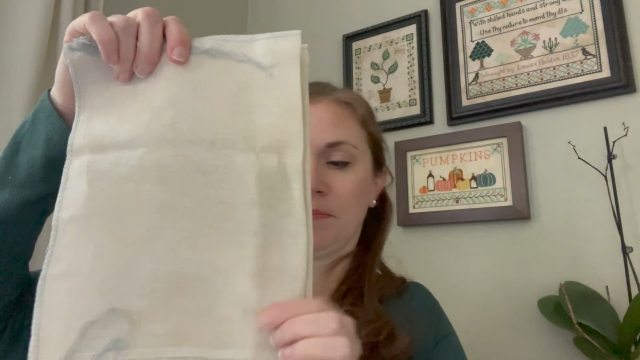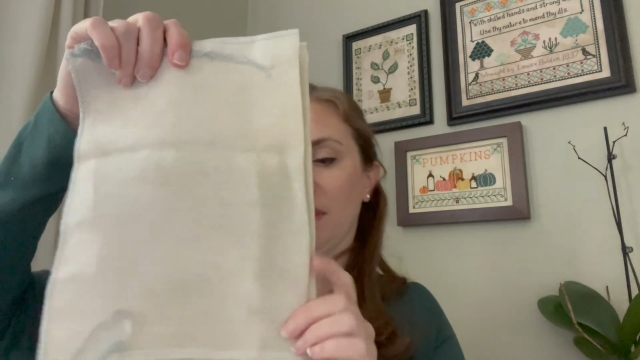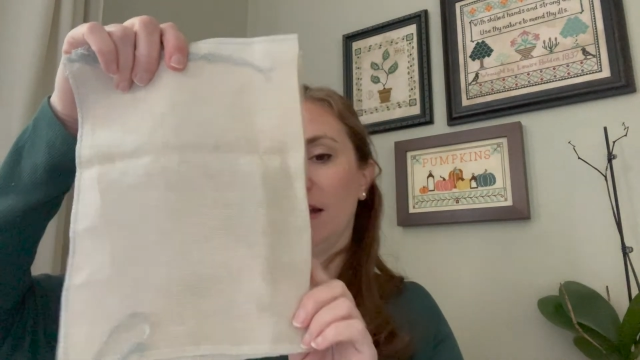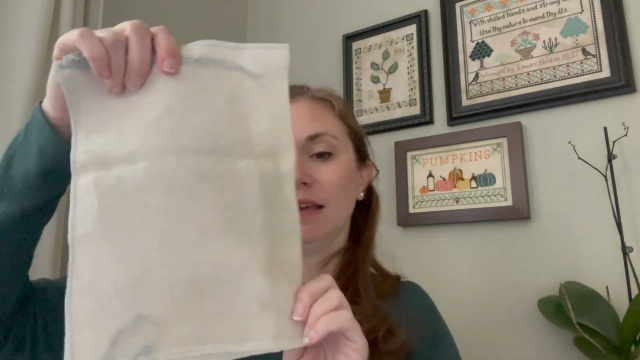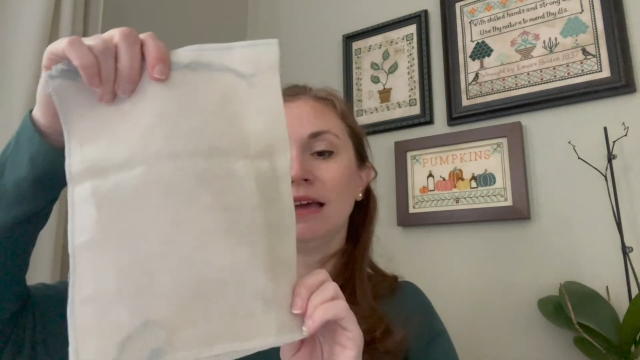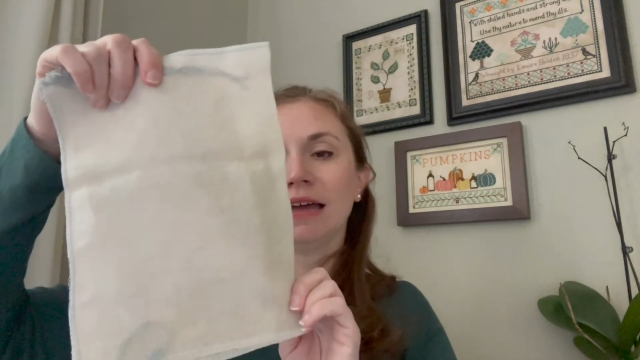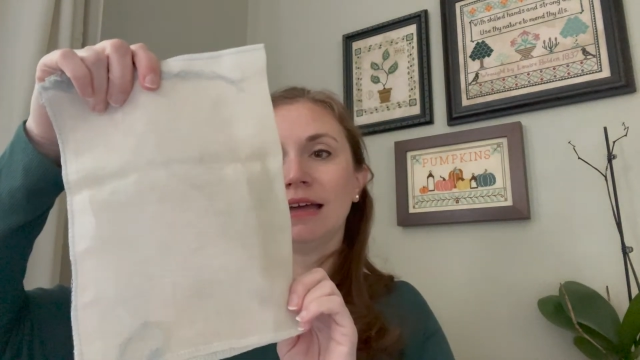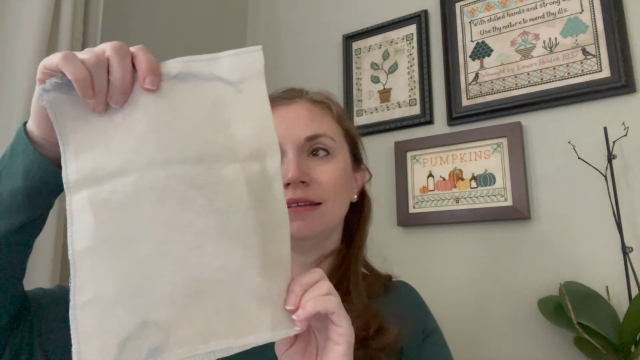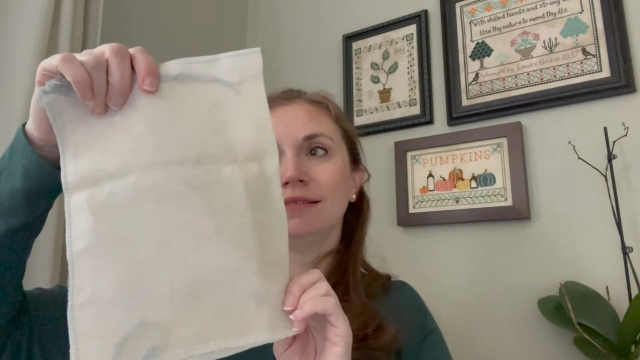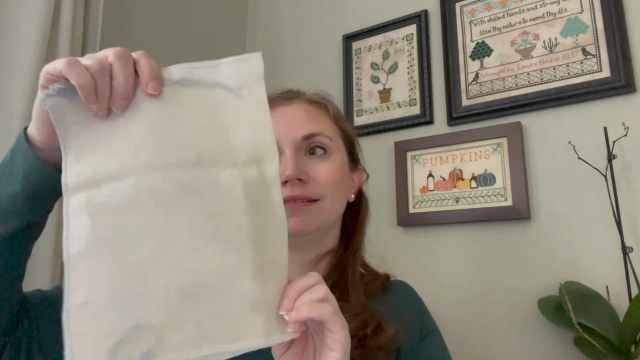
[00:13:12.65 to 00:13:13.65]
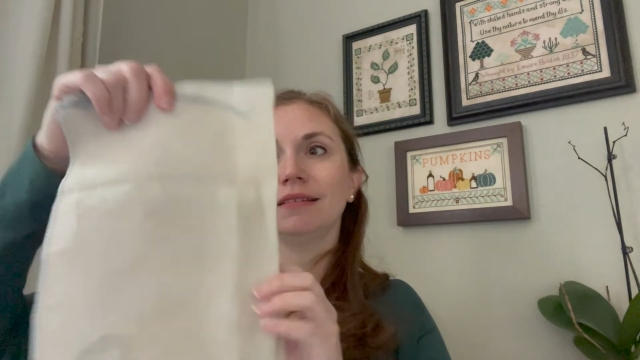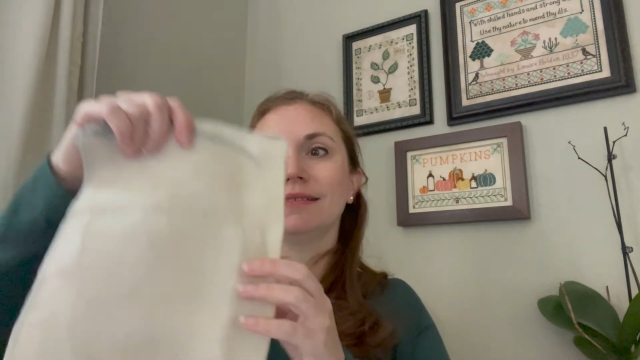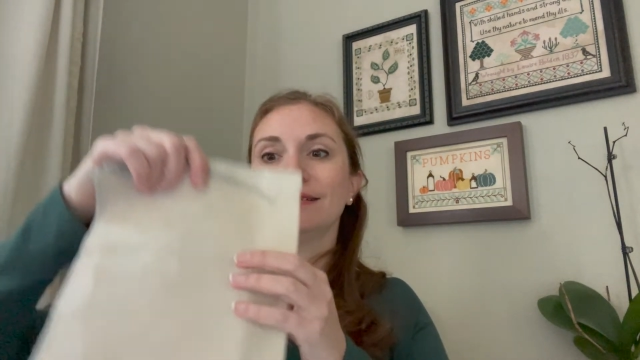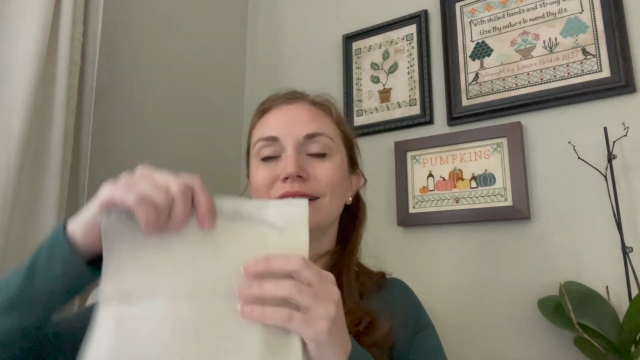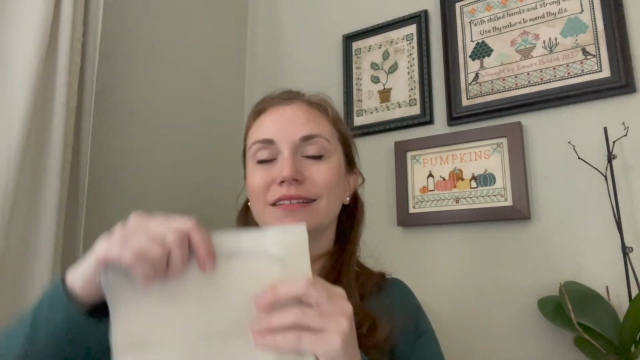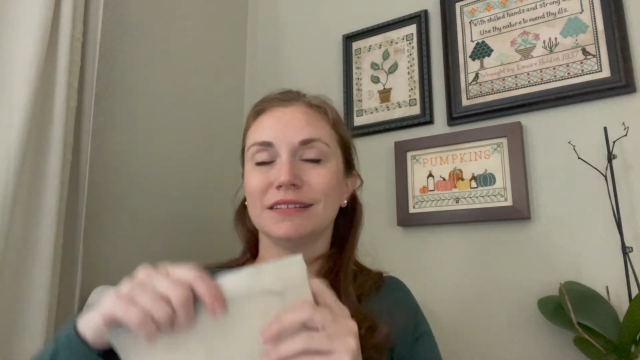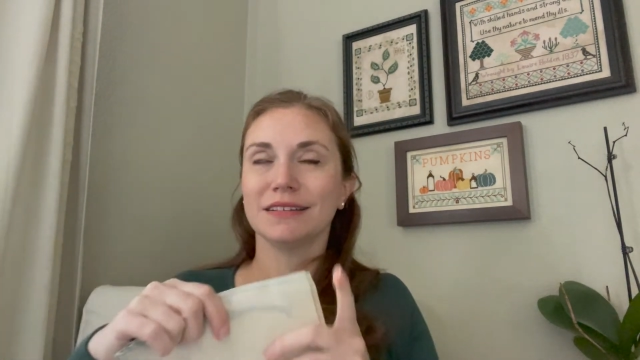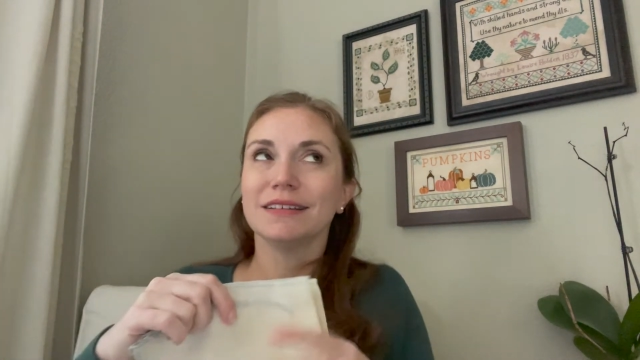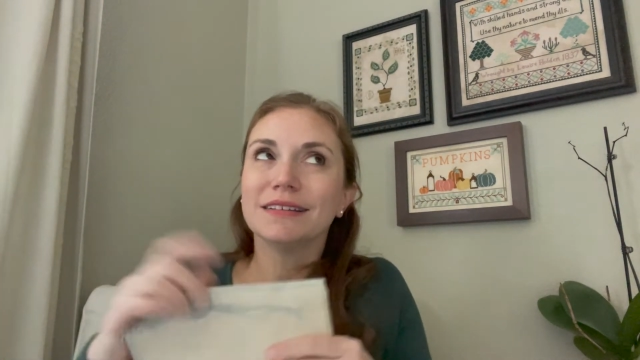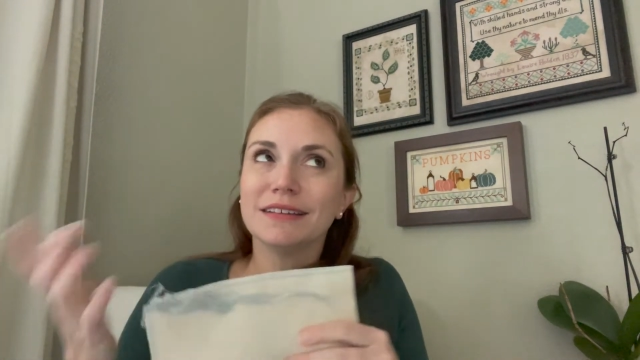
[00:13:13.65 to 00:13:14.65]
And again,
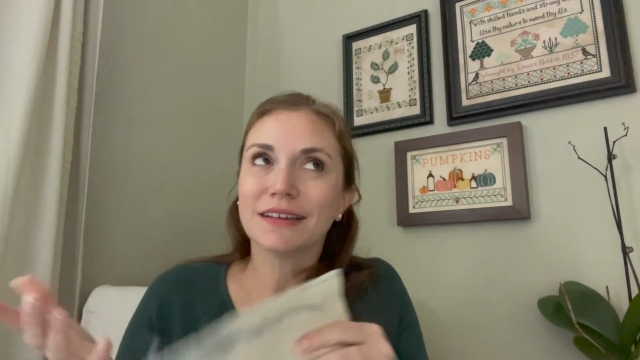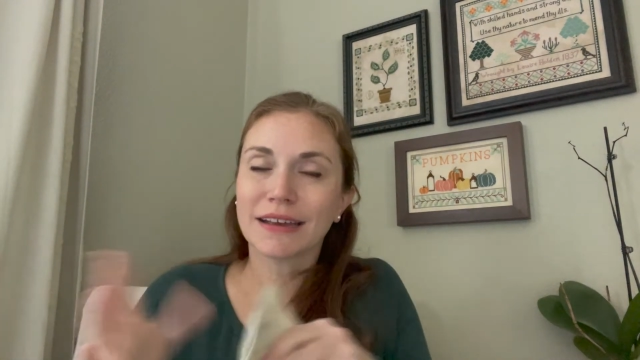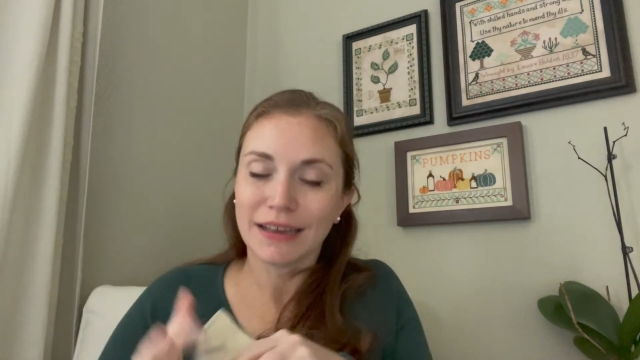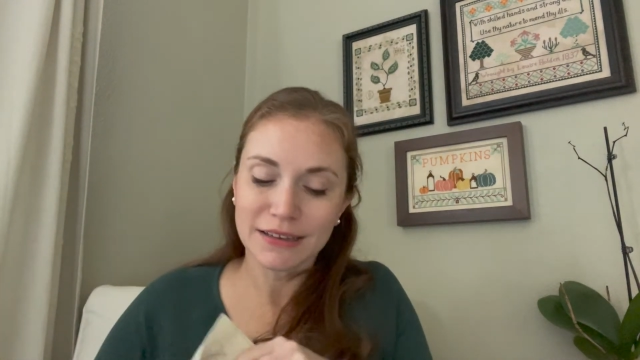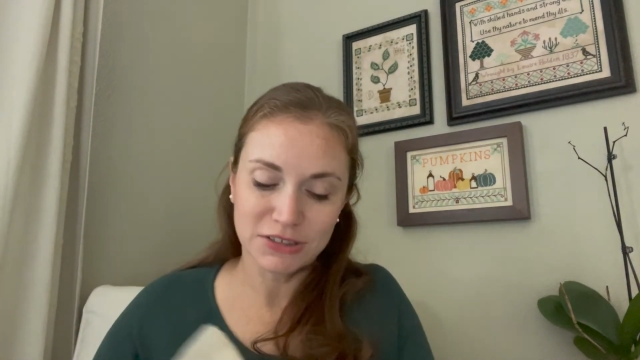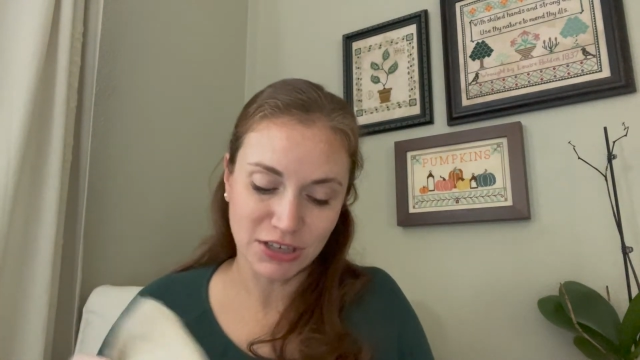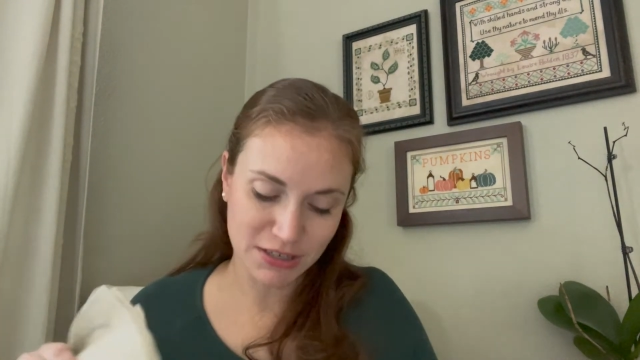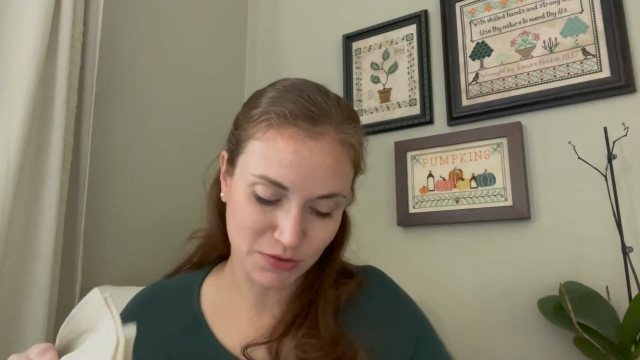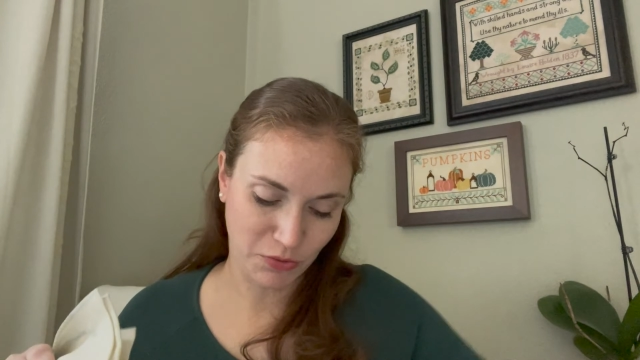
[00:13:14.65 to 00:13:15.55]
you can't just